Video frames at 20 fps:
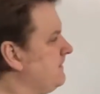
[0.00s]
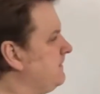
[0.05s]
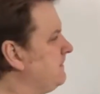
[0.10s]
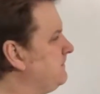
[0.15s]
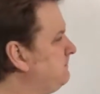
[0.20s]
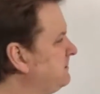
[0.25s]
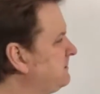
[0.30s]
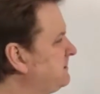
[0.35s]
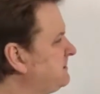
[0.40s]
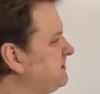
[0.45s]

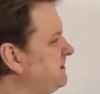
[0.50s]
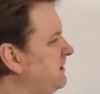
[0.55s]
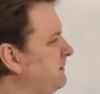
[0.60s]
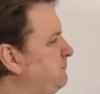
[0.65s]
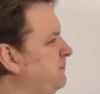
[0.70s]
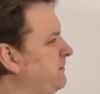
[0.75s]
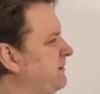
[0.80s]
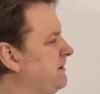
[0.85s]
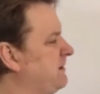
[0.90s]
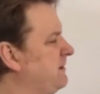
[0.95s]
But
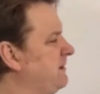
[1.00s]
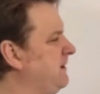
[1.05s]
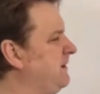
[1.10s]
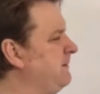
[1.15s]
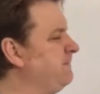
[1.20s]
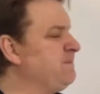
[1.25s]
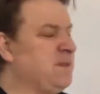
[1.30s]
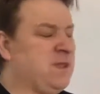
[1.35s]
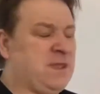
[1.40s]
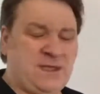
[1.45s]
typically
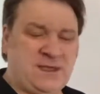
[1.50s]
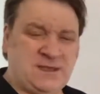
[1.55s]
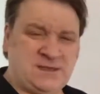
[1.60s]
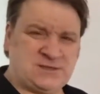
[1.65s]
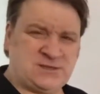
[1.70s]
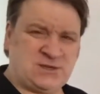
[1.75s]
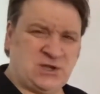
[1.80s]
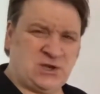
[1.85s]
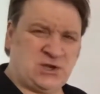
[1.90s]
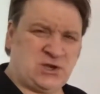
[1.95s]
it's
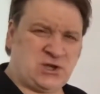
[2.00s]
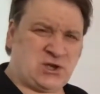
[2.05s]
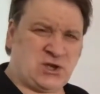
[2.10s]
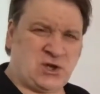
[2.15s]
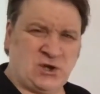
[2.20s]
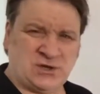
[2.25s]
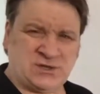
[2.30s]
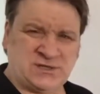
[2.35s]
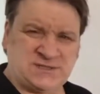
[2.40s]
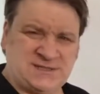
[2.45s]
going to
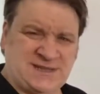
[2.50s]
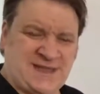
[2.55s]
cost